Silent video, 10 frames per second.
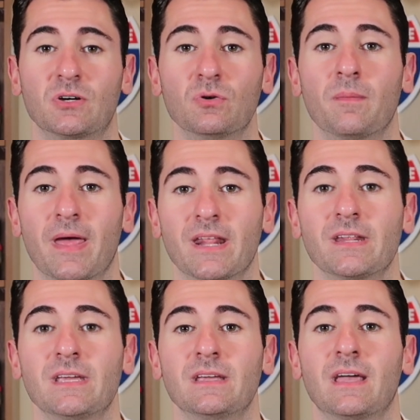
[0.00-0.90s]
cool
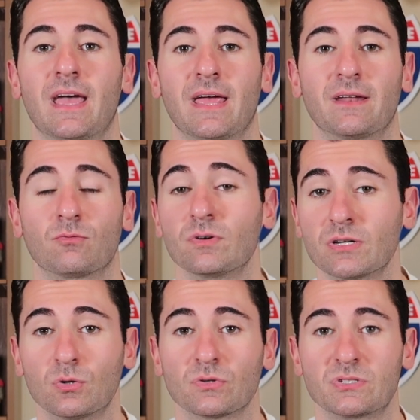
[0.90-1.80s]
amenity and a
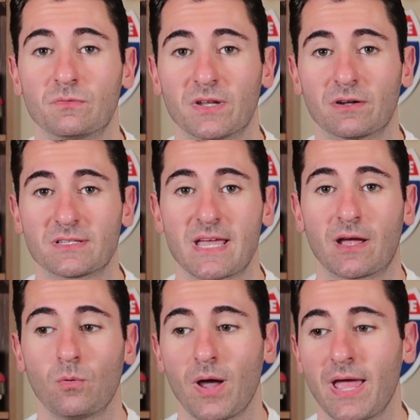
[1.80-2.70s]
really cool souvenir to
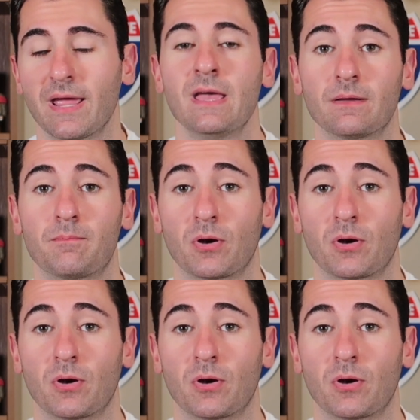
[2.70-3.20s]
take away.